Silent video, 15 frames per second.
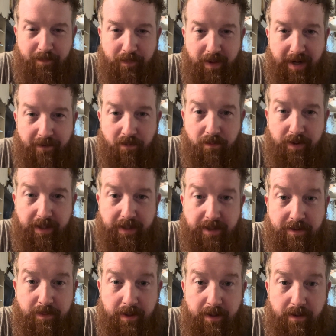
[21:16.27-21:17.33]
Everybody has
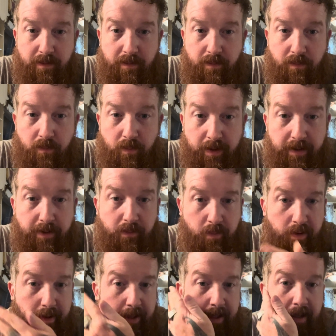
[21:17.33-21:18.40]
been
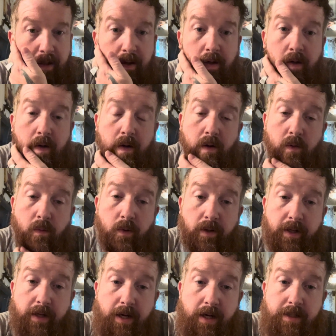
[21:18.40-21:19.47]
really
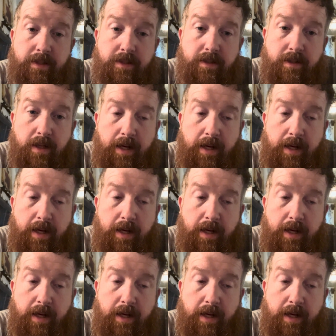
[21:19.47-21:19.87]
nice,